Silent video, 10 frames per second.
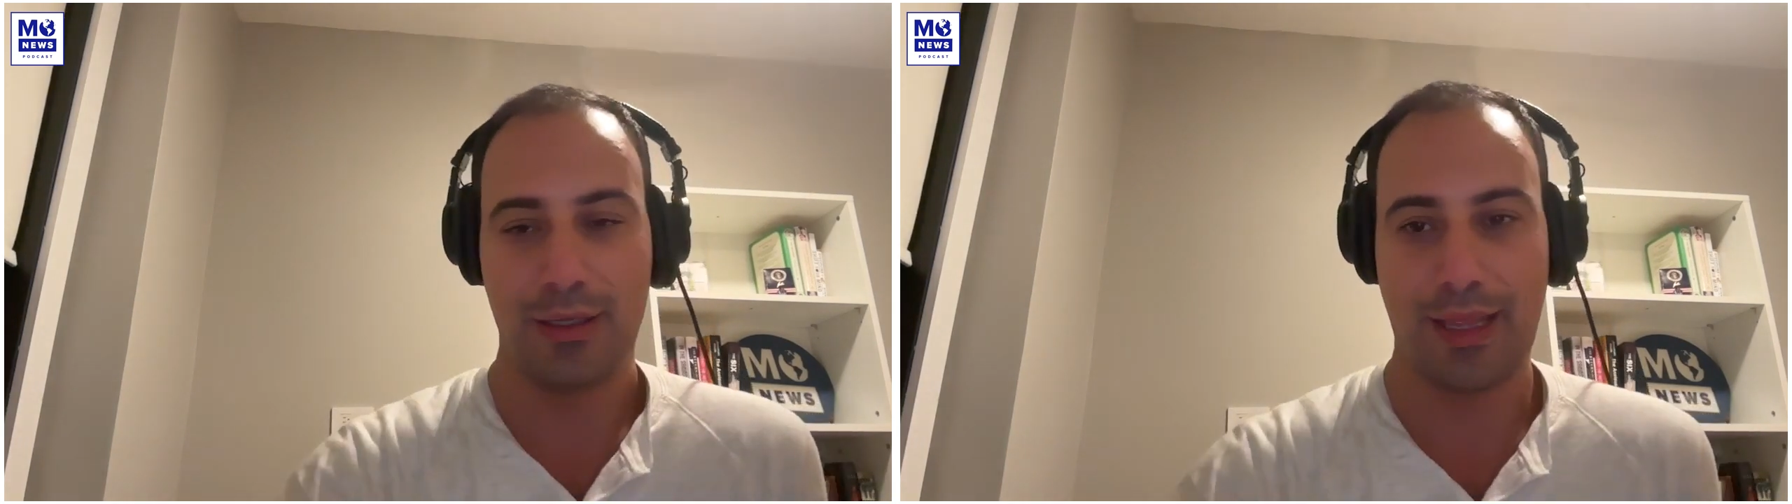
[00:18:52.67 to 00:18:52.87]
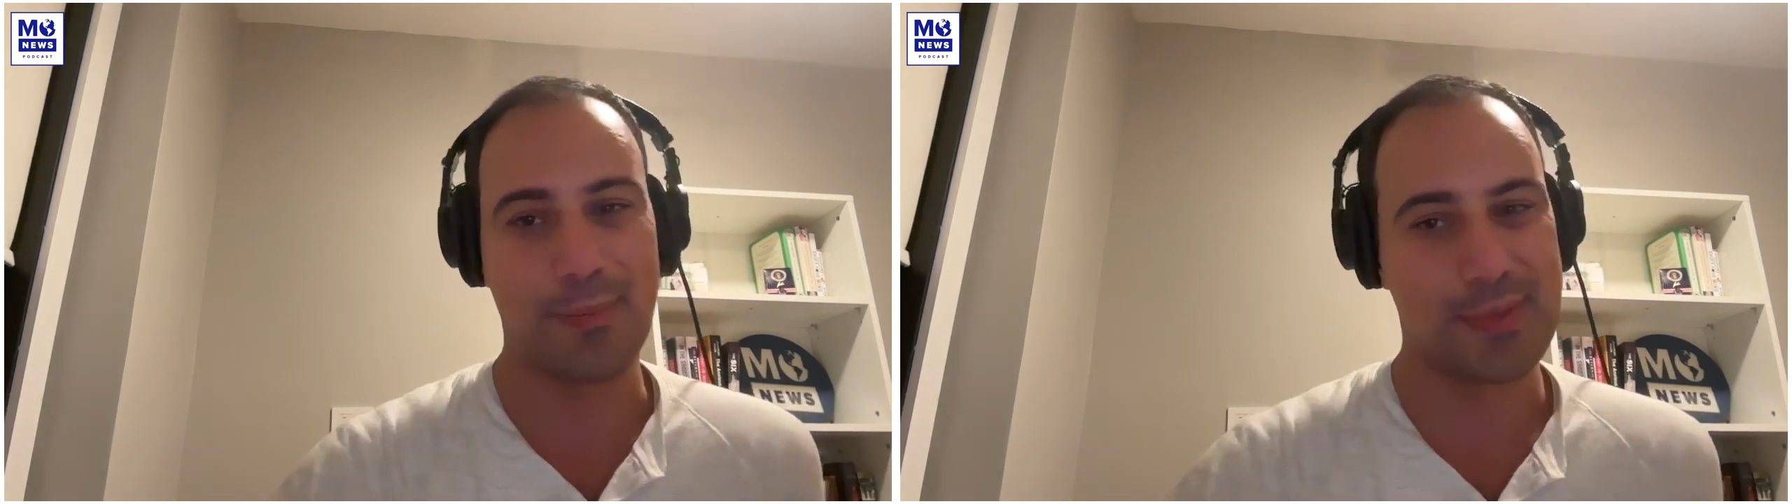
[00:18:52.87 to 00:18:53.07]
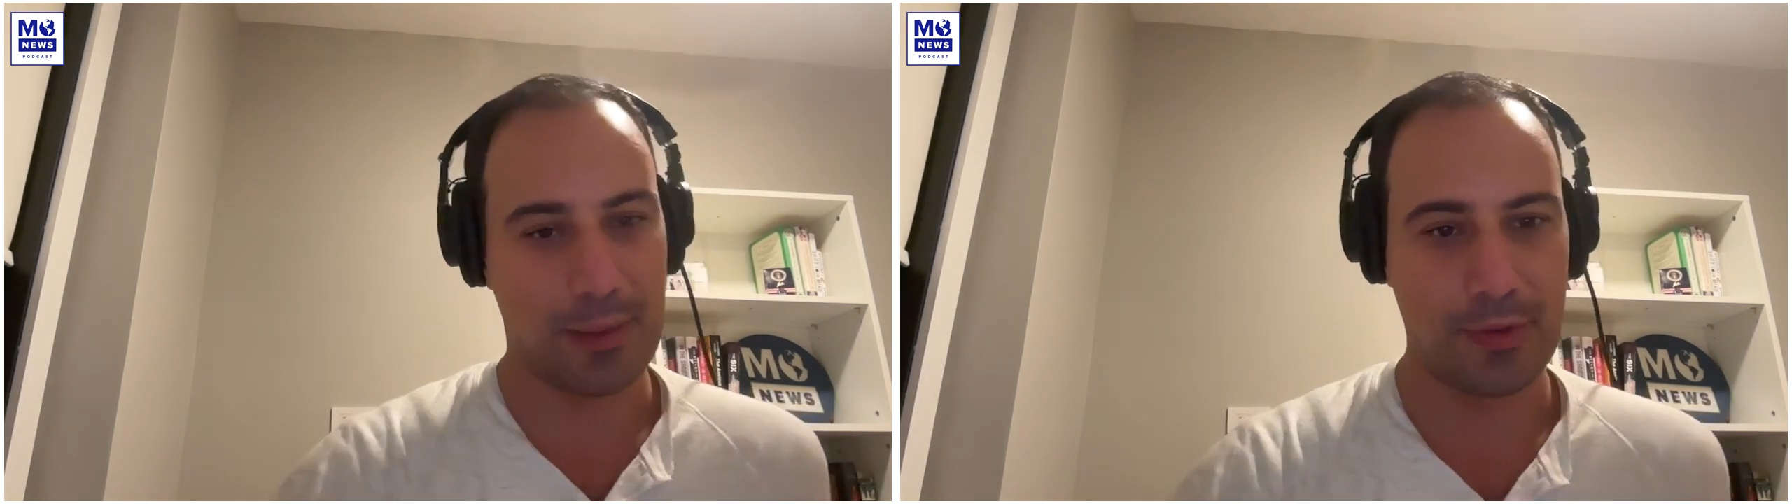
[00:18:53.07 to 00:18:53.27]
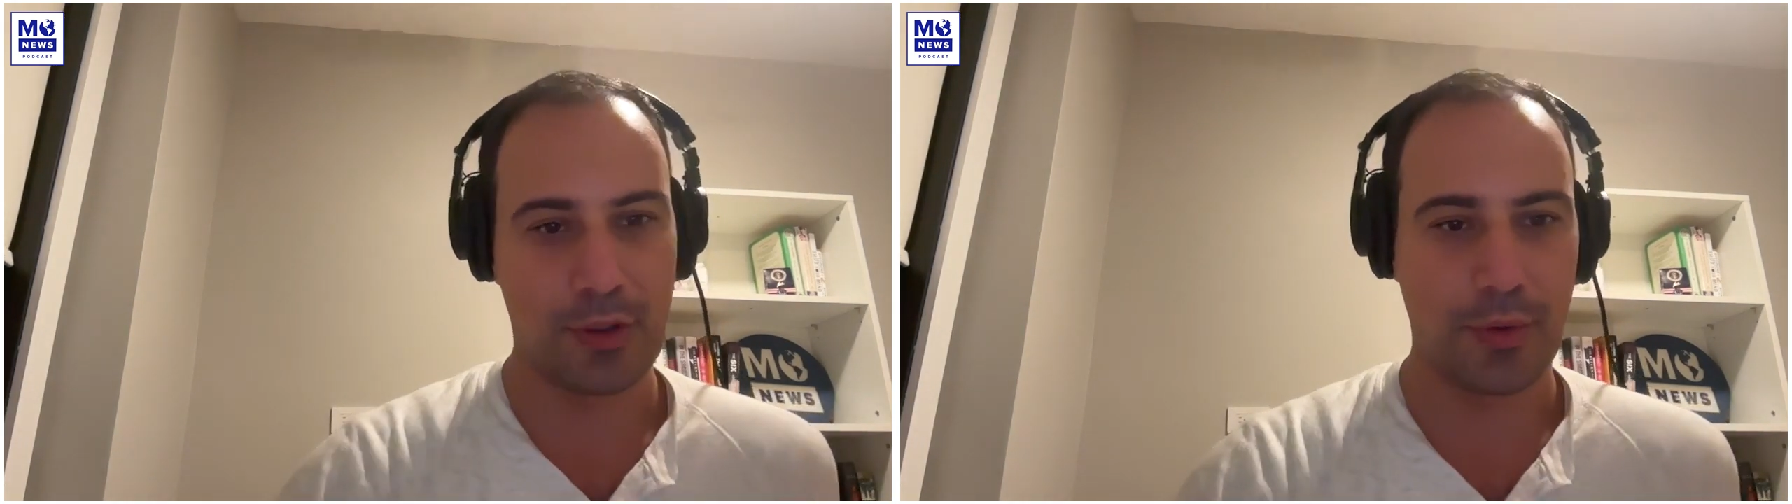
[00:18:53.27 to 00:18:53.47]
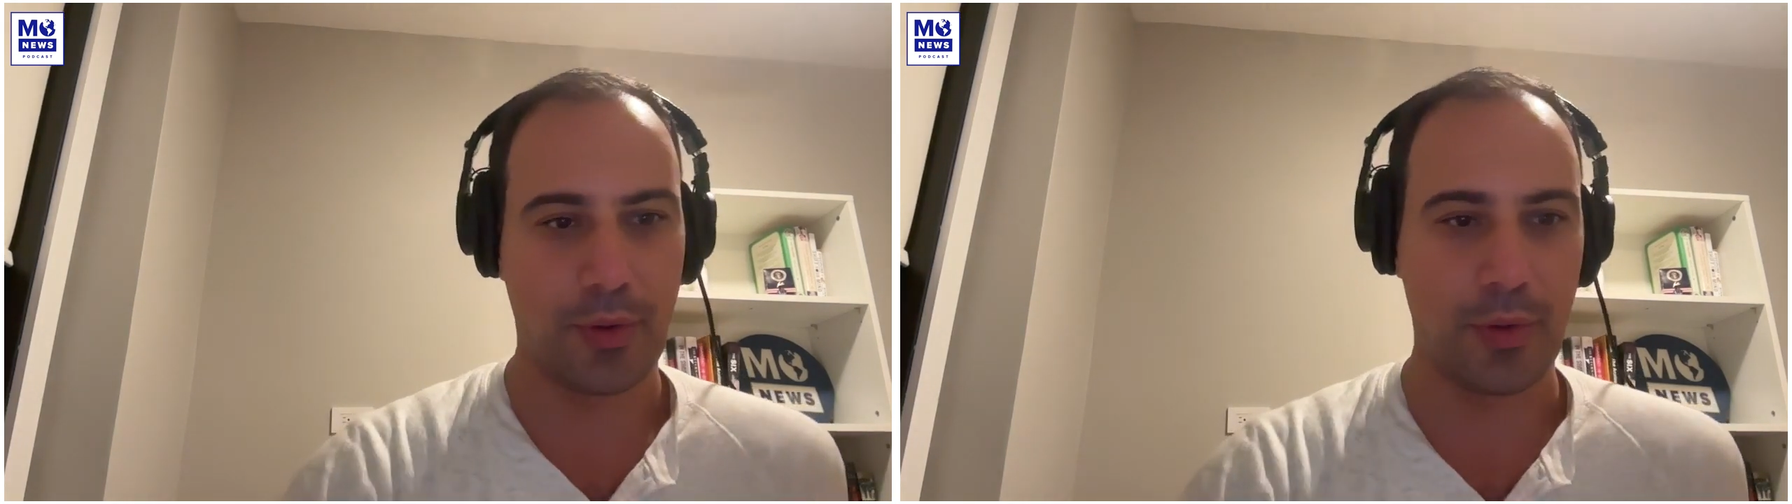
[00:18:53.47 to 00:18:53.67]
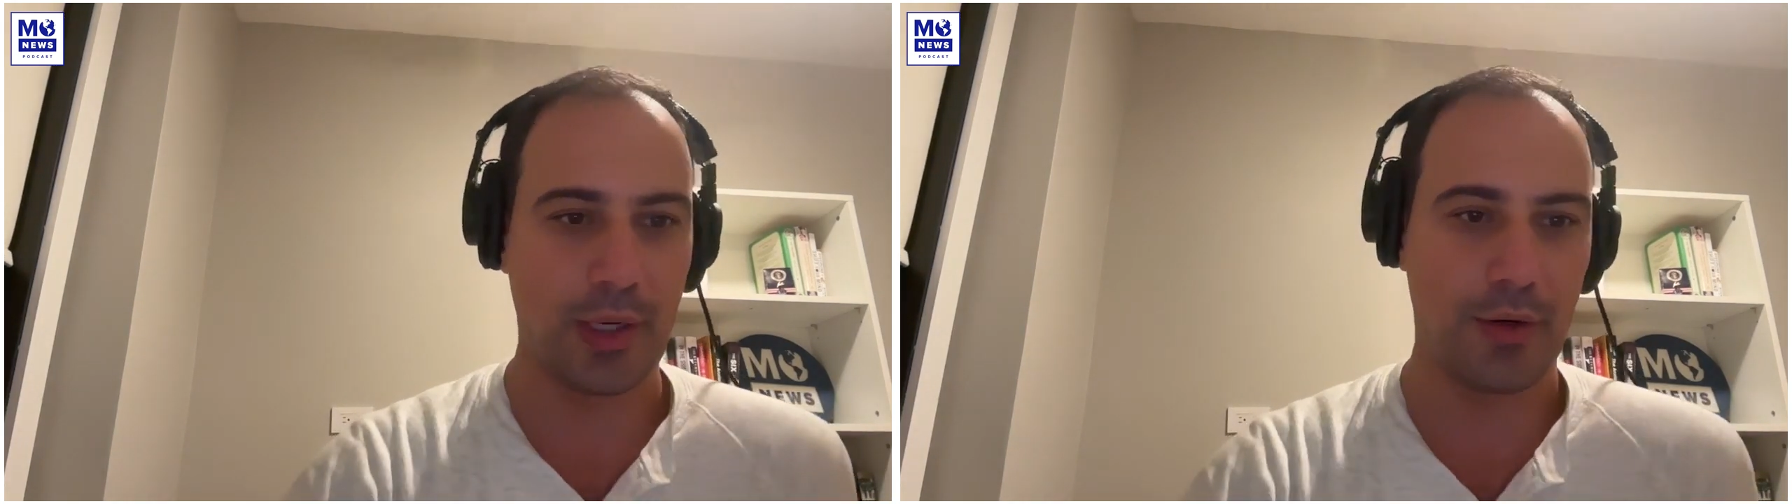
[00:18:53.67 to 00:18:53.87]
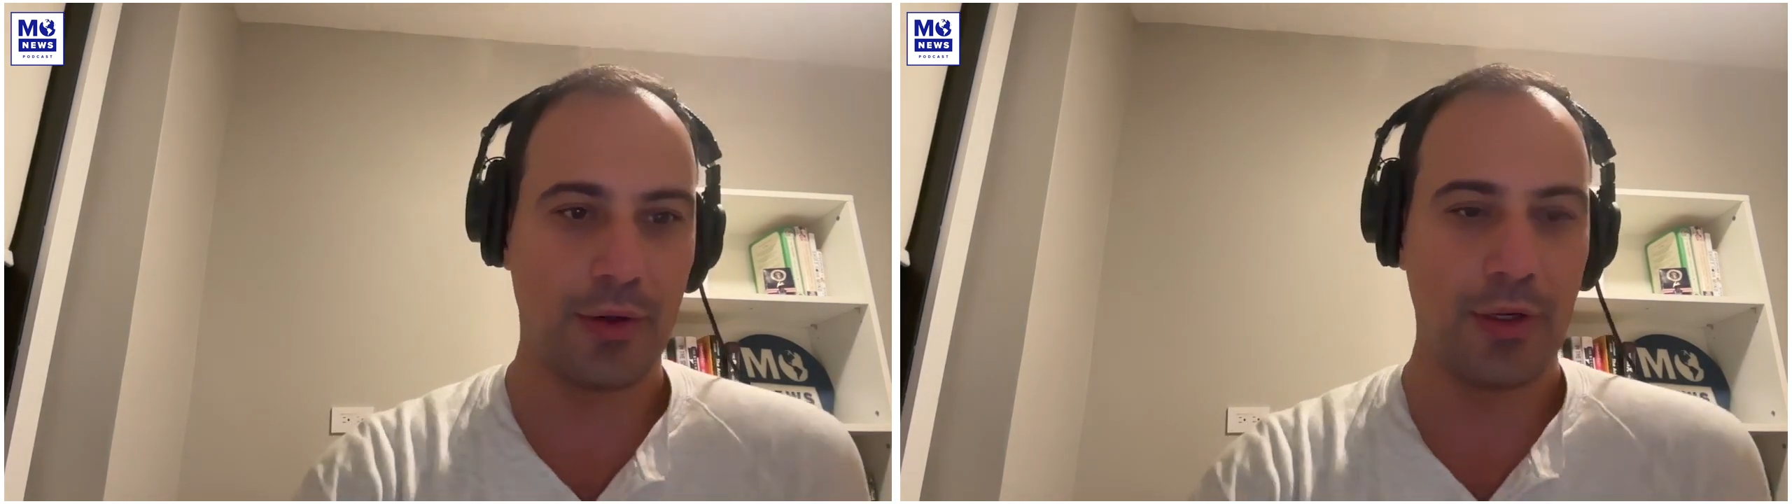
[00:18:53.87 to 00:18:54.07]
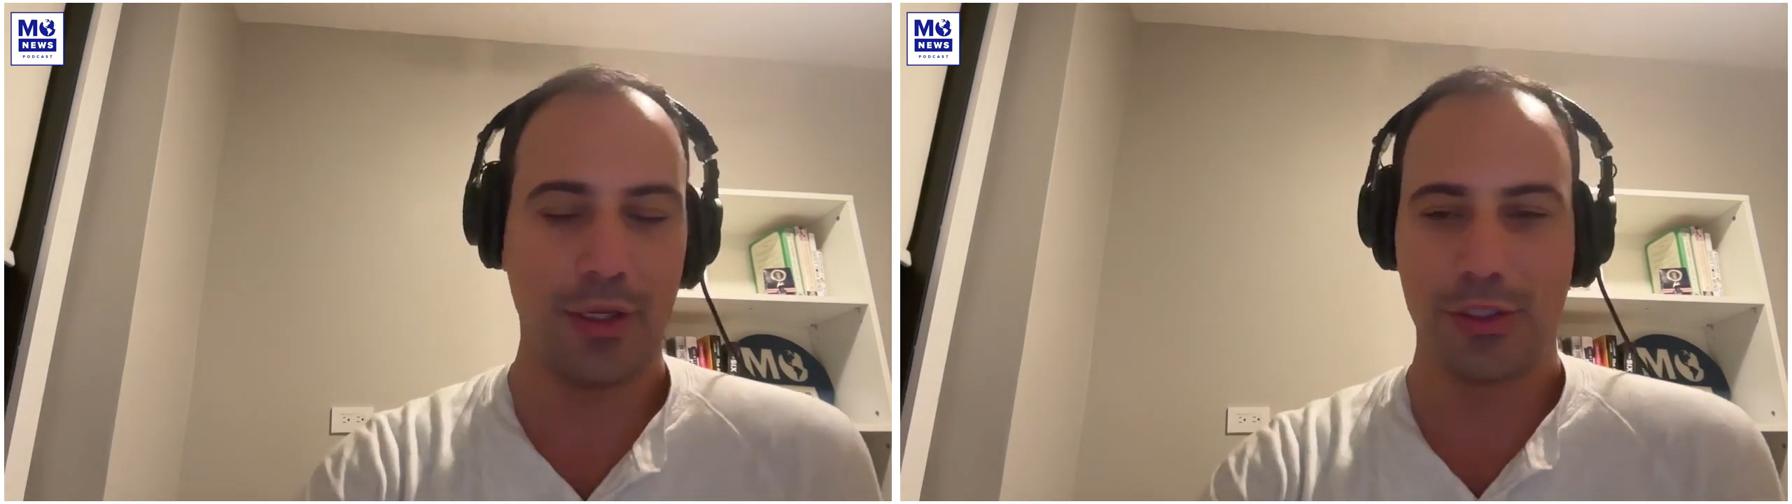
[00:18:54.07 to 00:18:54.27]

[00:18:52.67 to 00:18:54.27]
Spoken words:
That upset Maduro here.